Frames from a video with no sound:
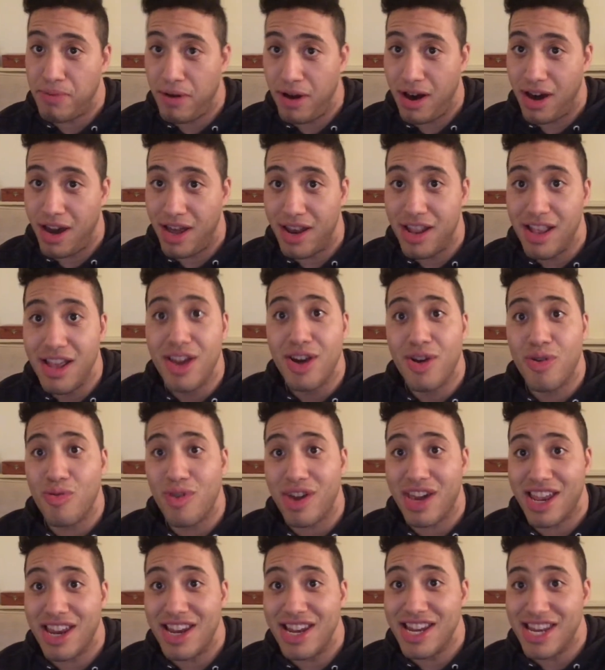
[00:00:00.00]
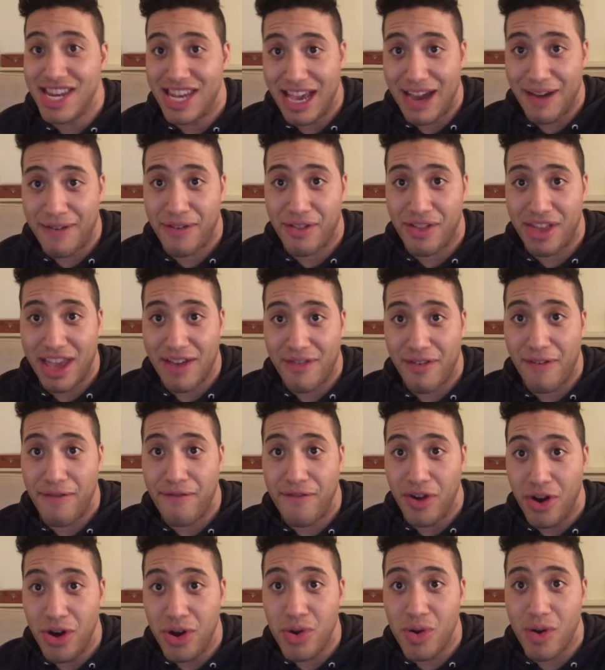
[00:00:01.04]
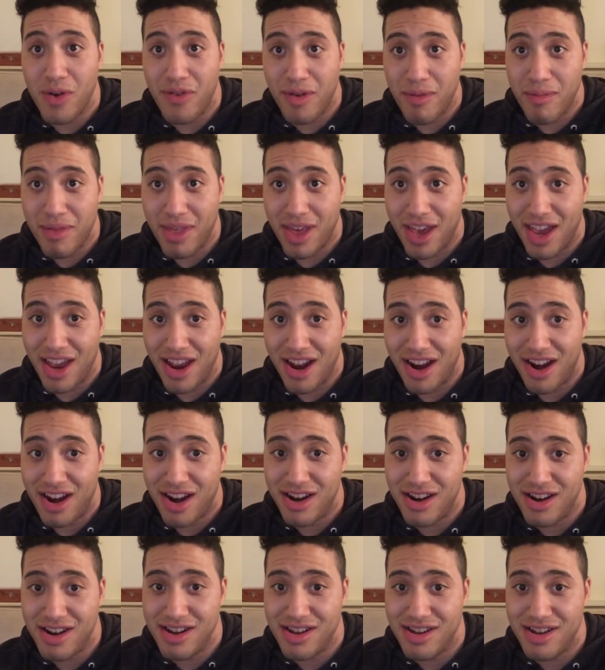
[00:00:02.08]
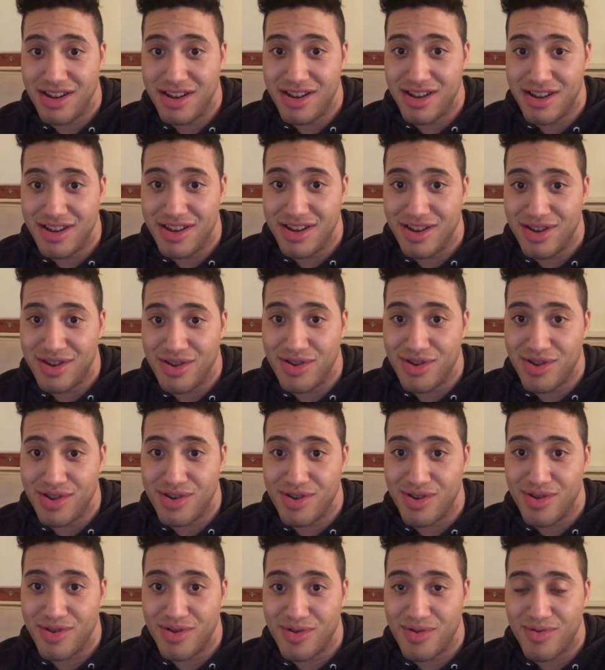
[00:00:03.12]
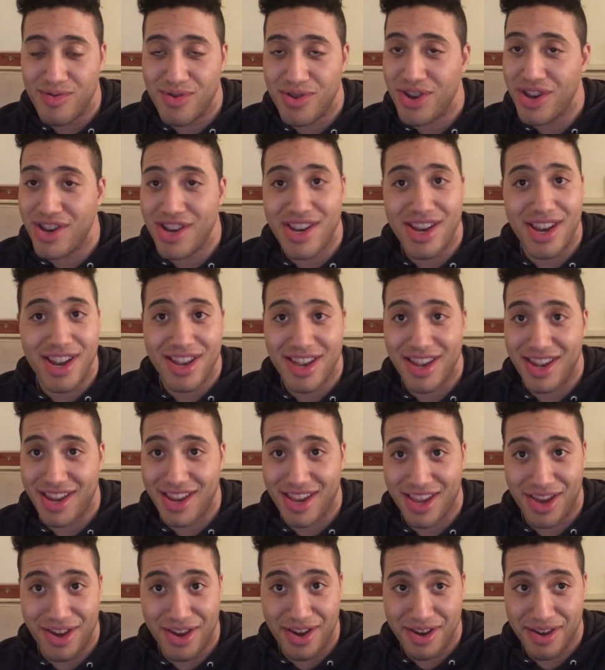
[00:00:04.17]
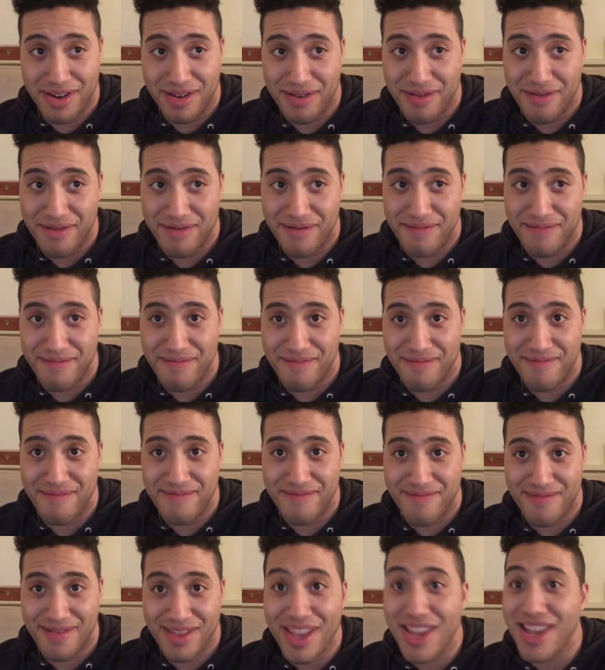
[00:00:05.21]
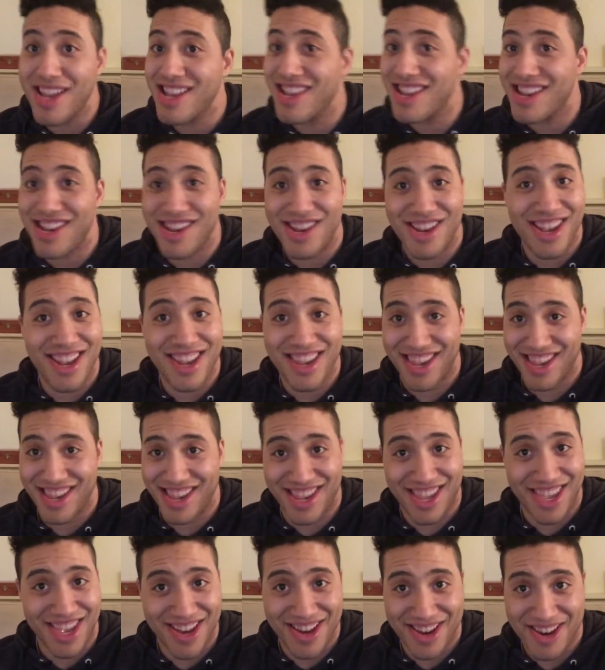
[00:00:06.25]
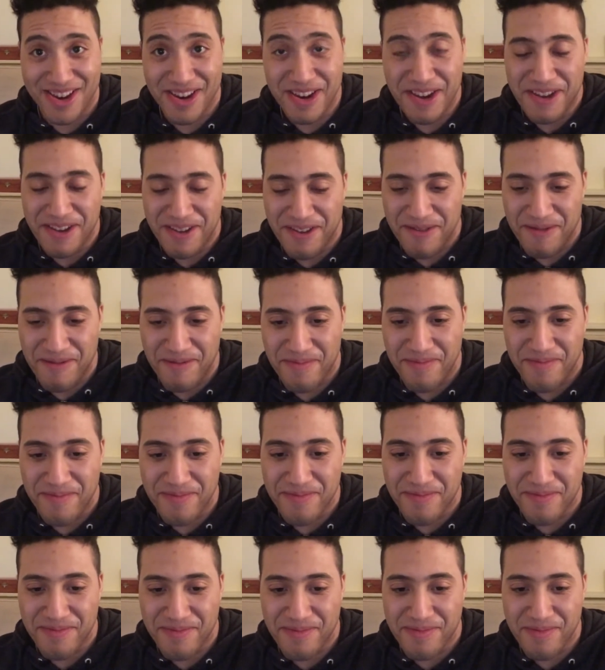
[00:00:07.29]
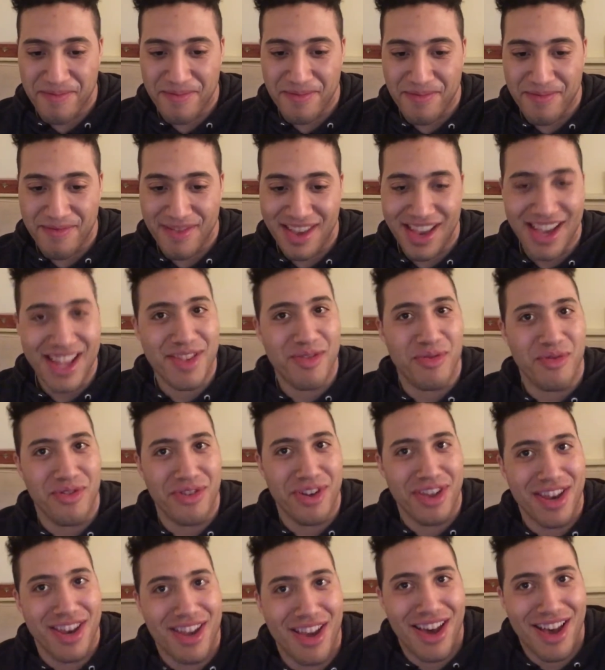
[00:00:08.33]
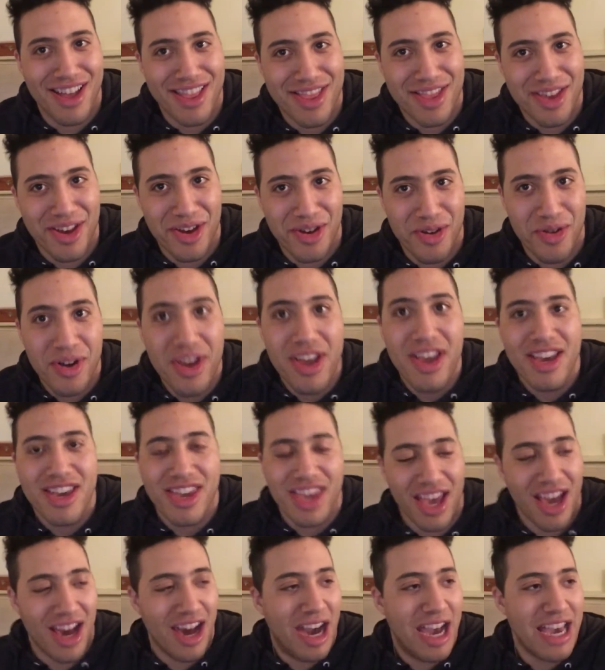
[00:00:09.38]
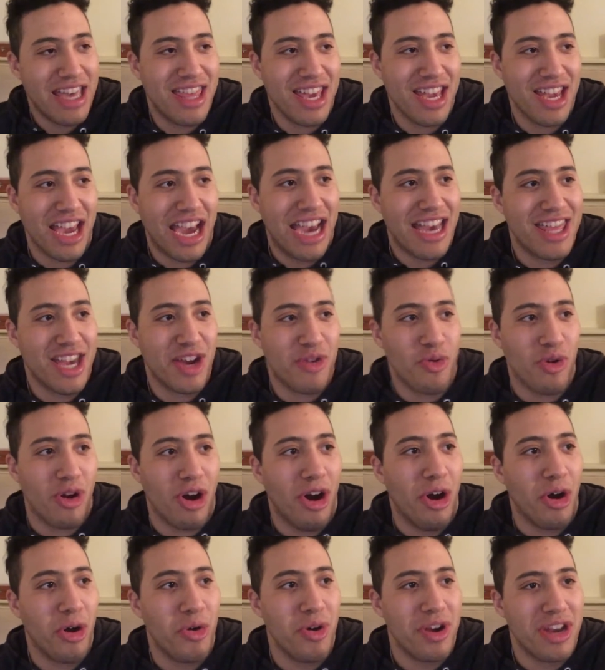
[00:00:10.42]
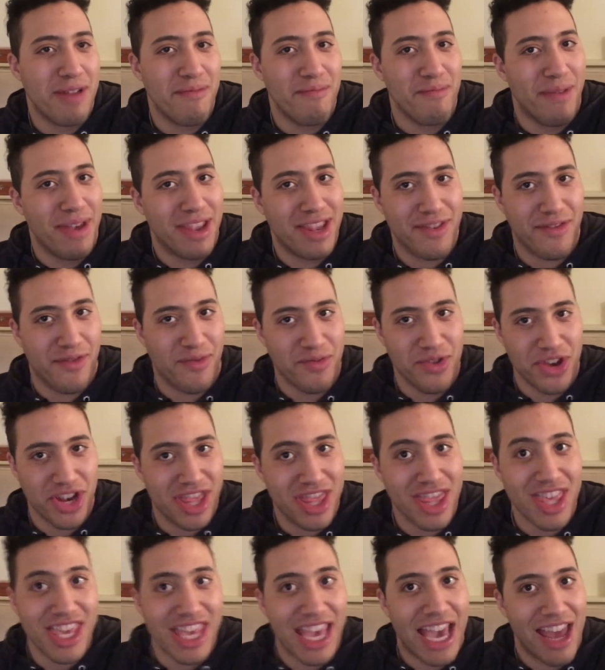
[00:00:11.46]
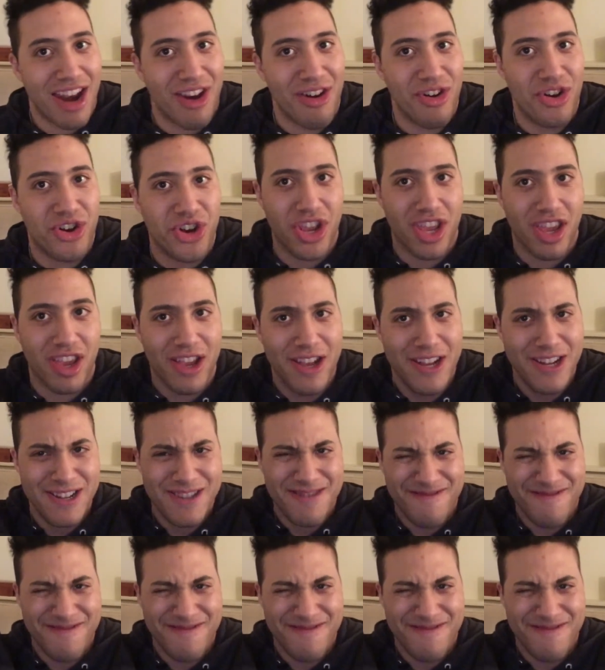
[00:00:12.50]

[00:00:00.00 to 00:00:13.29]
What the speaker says: but we can definitely have a photo of him there, which is just as good. This is just as good. It's really not, though. Yeah, I think we're all going to miss just the energy